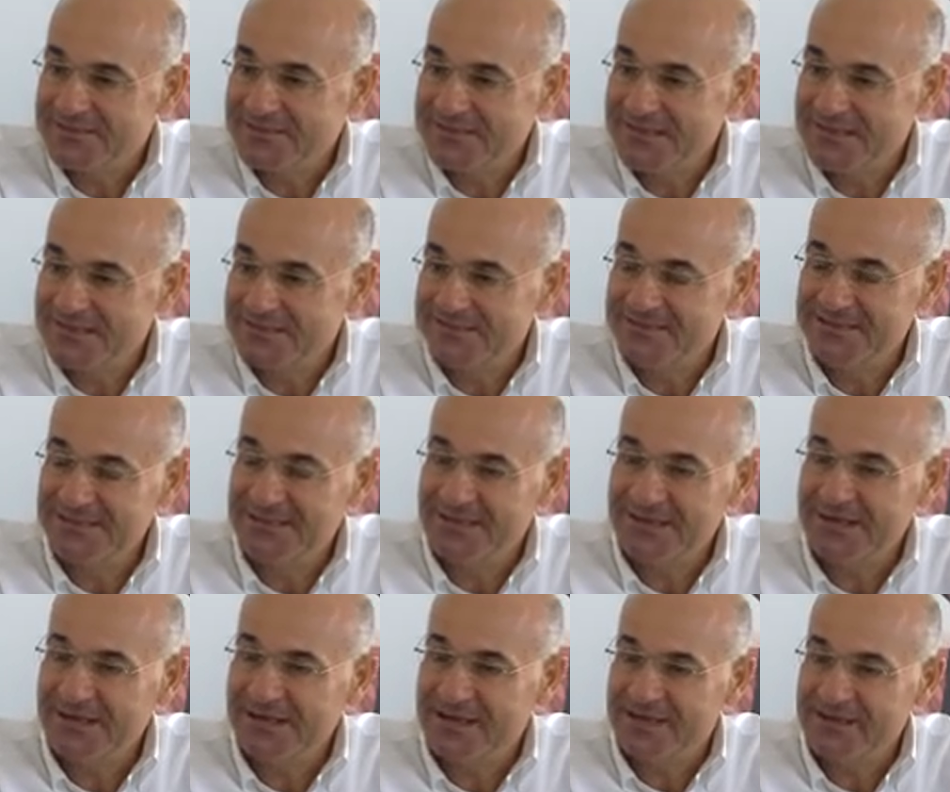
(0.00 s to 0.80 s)
is
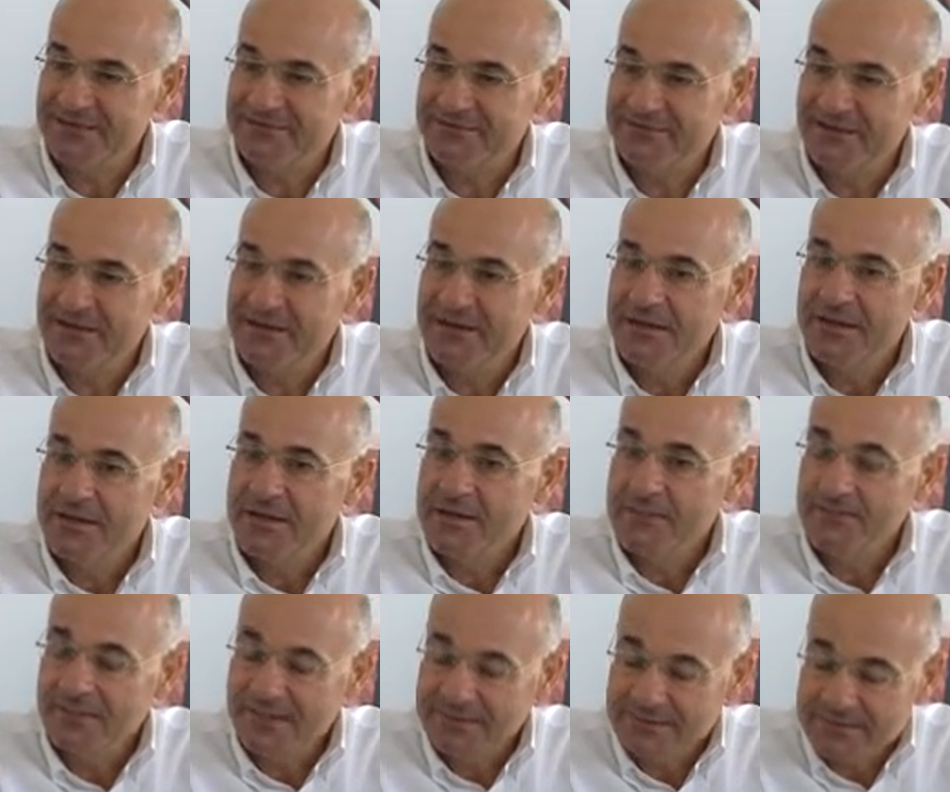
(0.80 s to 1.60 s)
guaranteed in life.
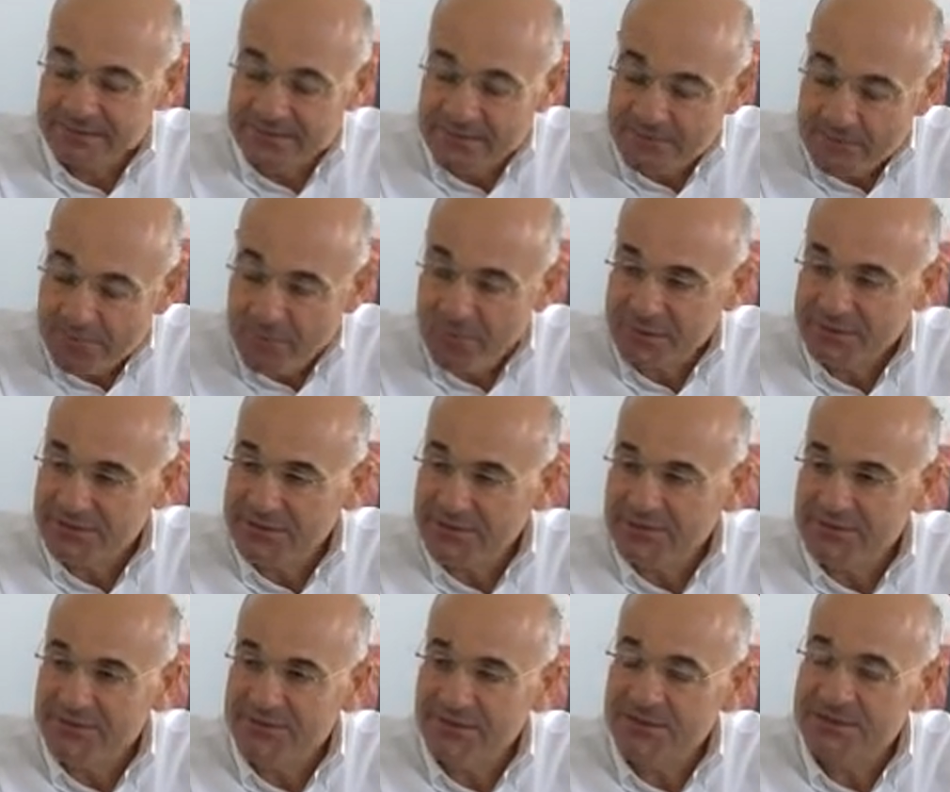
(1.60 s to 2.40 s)
But the
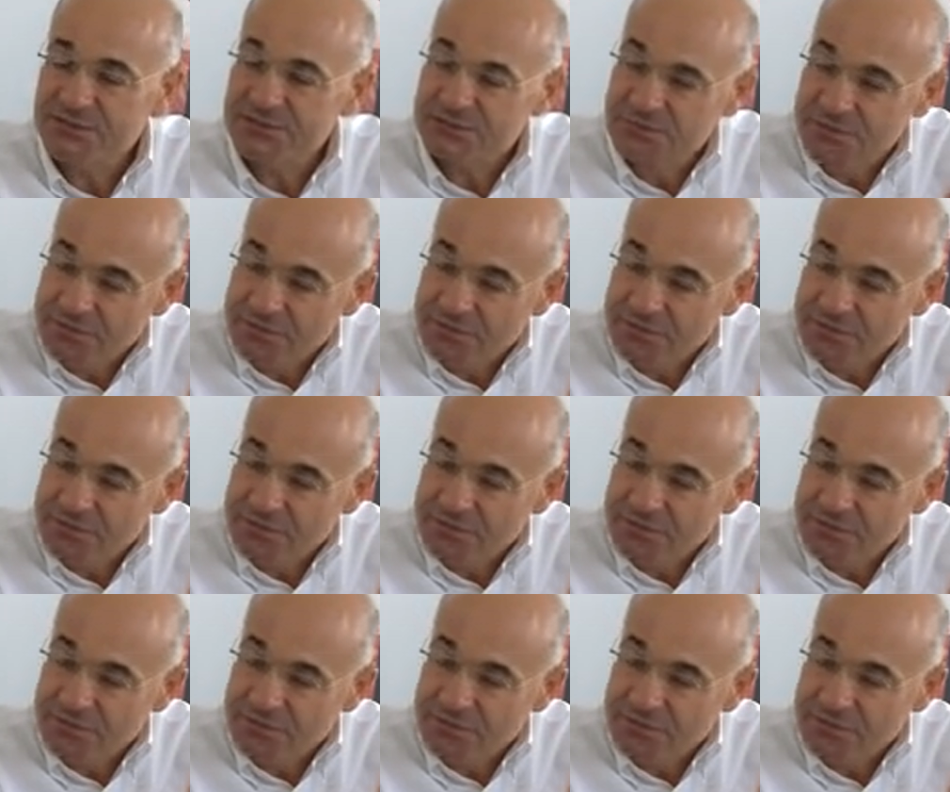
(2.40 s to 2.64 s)
important thing is